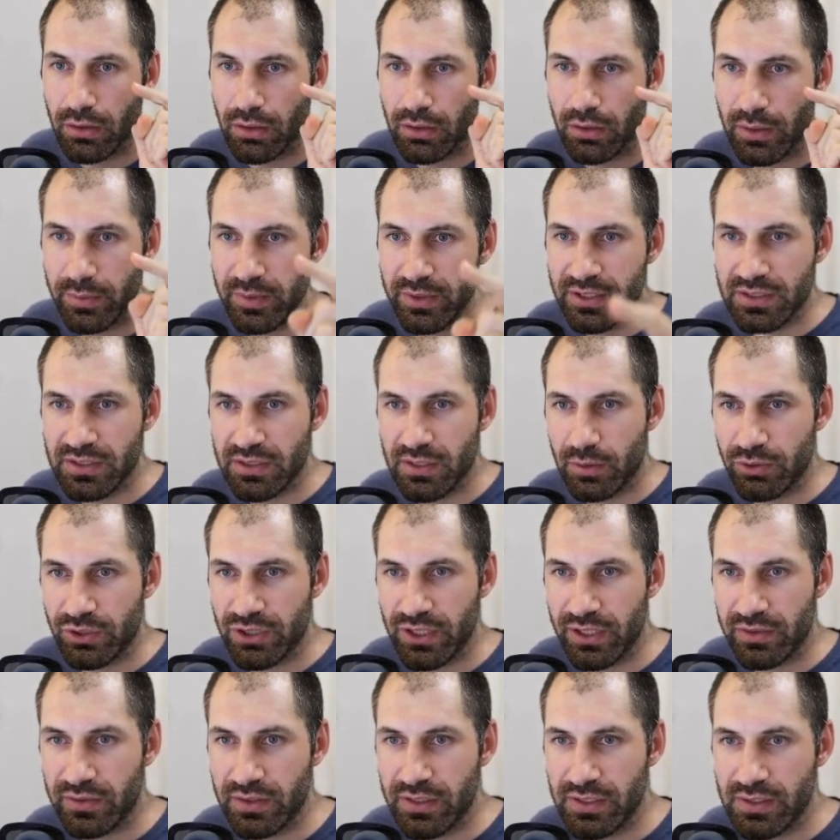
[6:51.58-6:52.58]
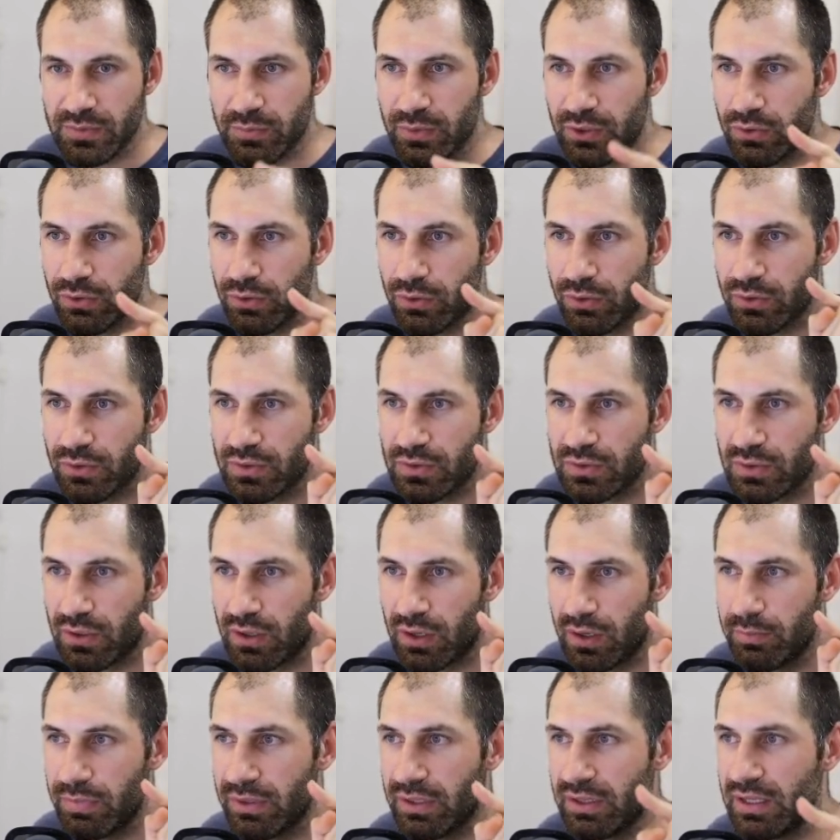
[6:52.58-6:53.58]
Let me just double check this because
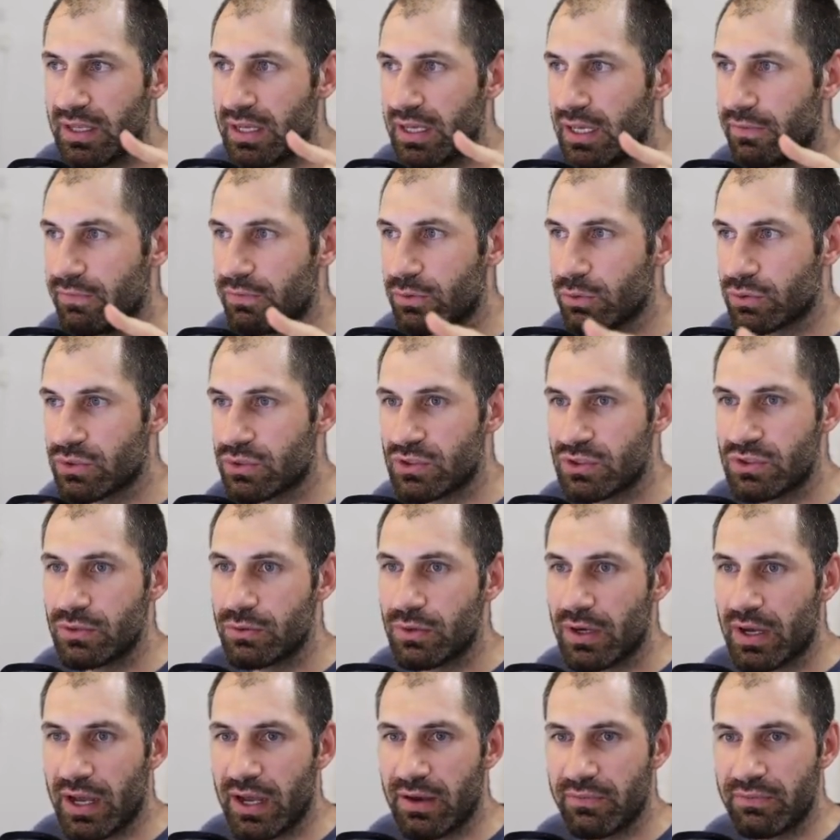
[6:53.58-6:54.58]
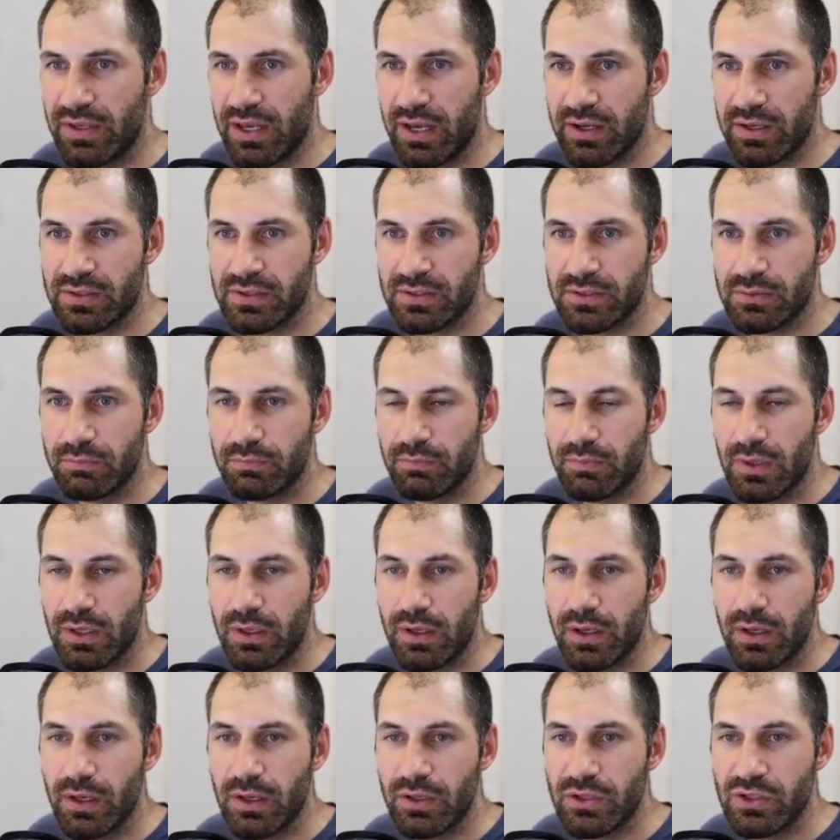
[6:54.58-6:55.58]
I believe you'll still have, yes,
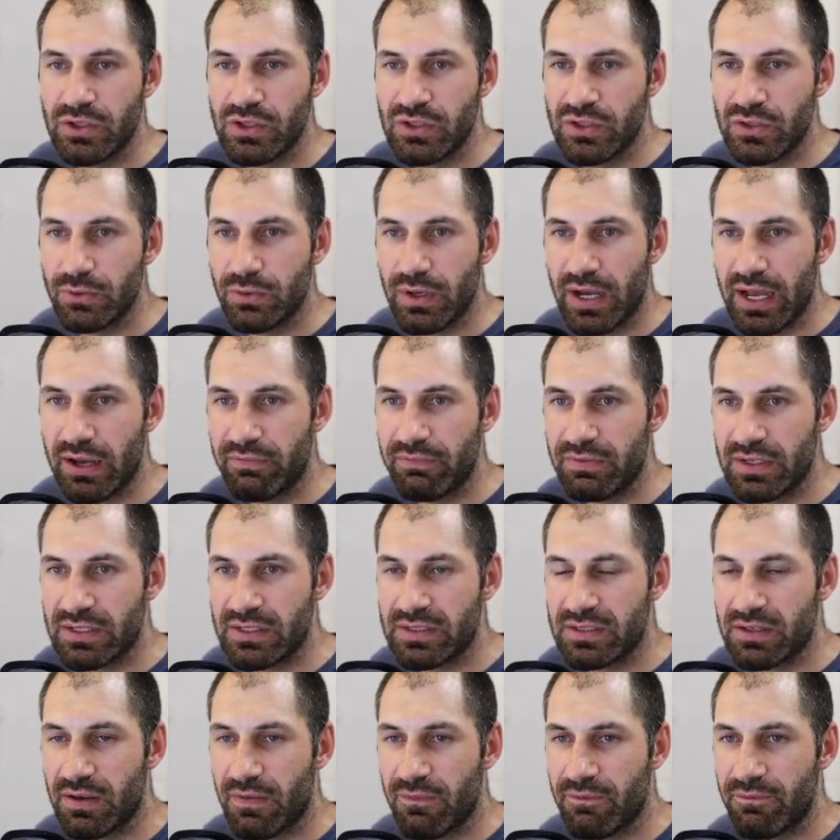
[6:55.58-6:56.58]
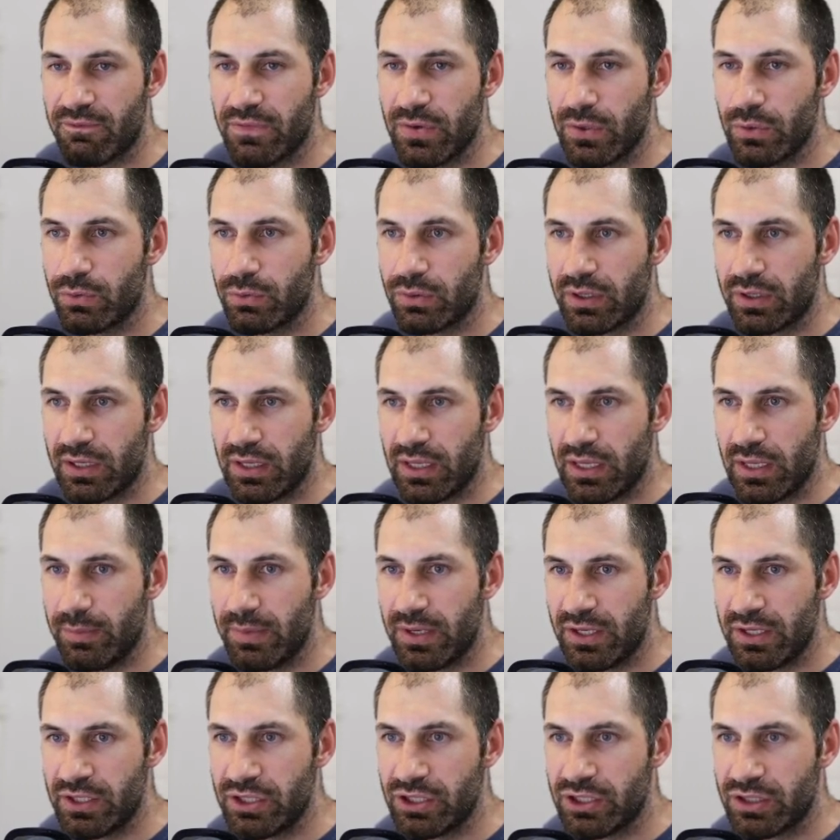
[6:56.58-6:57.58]
you still have this field
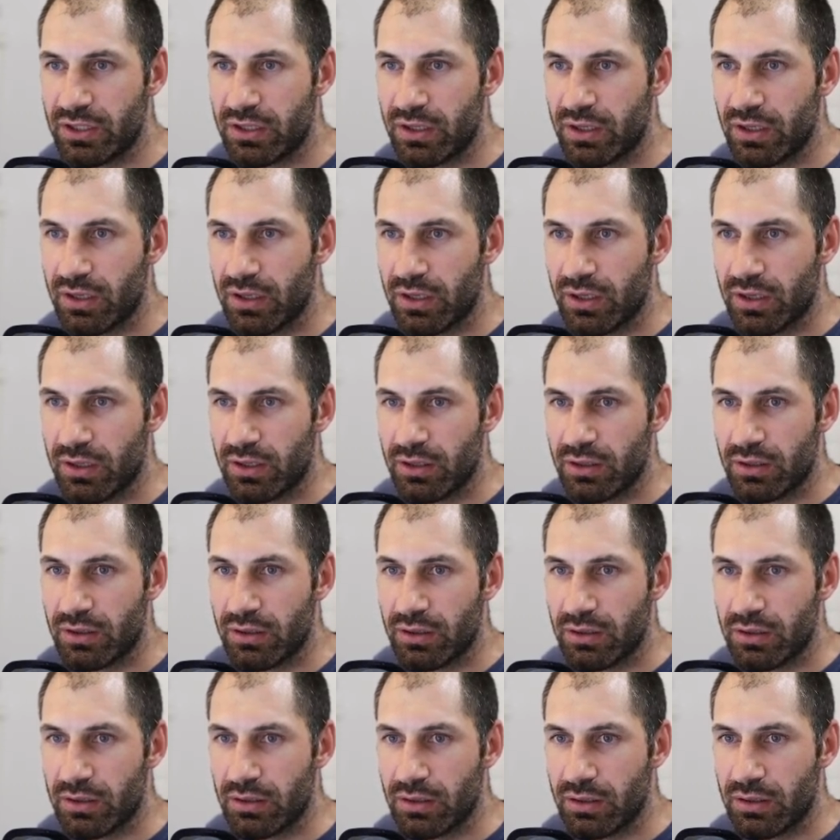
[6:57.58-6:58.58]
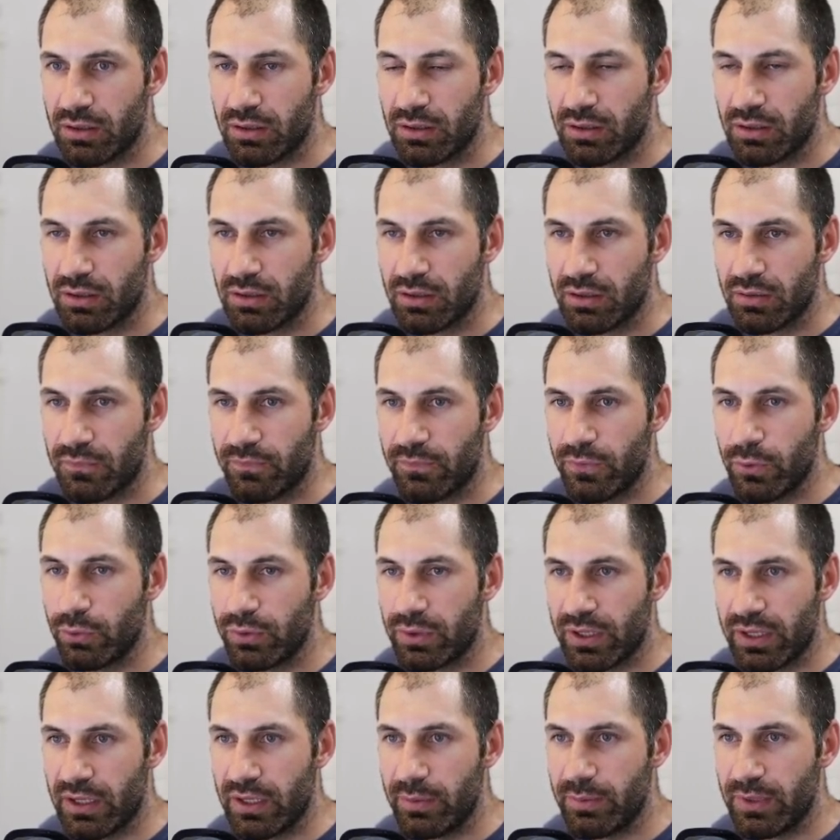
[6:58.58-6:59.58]
image field
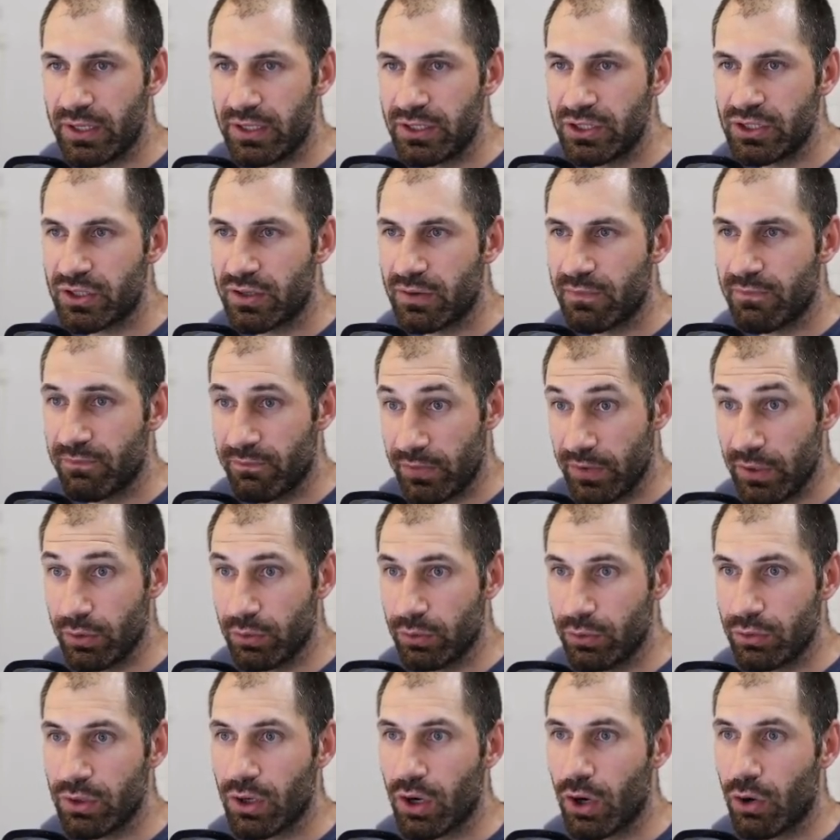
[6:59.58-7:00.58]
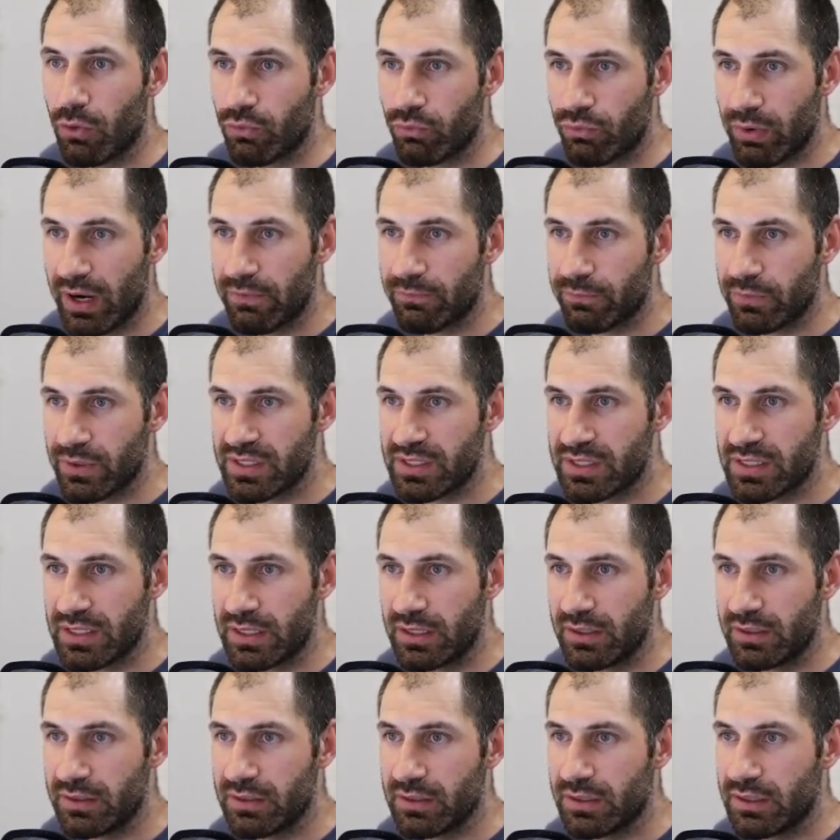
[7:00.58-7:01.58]
image field
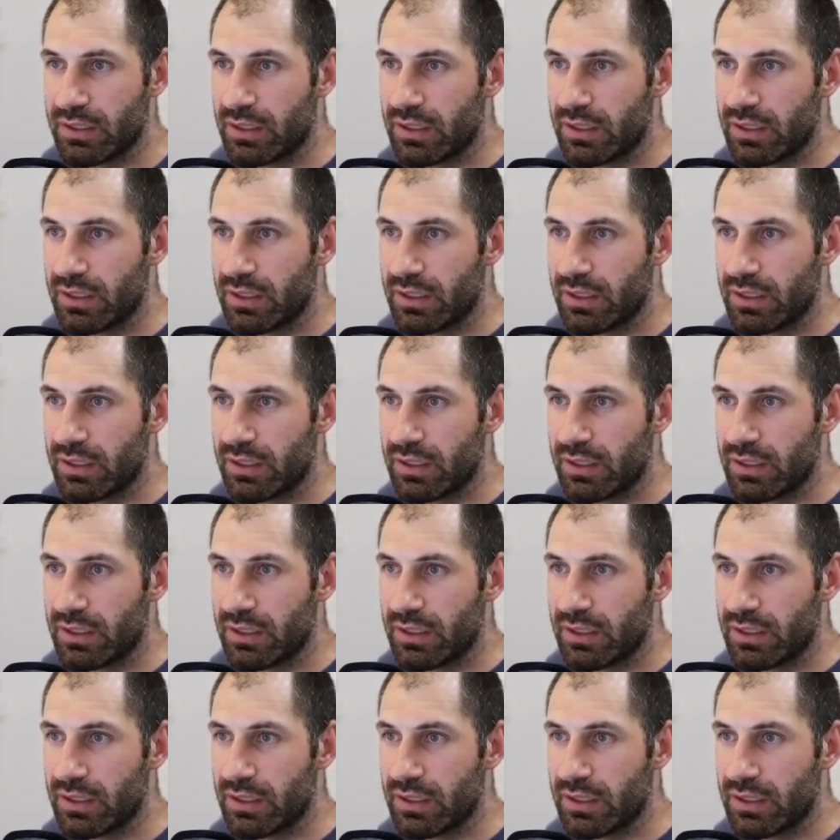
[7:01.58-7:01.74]
referencing